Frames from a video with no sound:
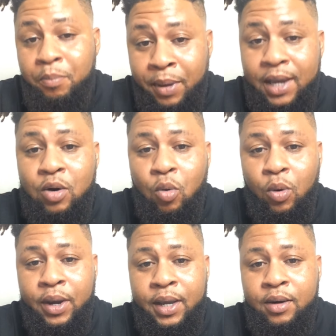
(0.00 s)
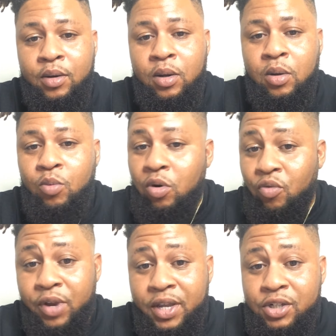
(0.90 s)
Bitcoin will
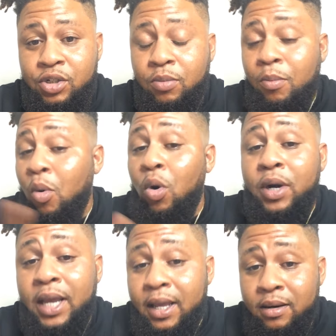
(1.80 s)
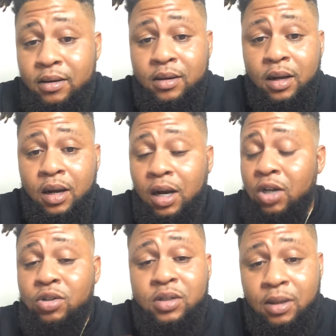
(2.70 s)
reach more than
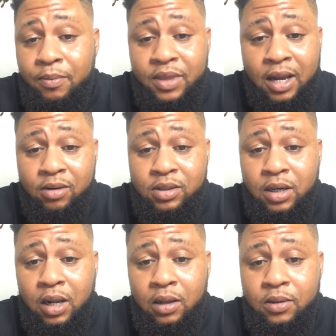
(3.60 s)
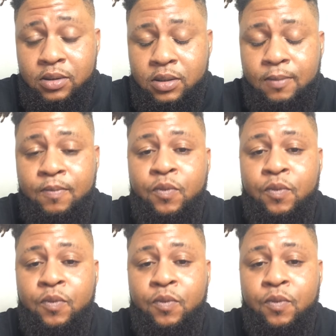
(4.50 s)
100 something thousand dollars.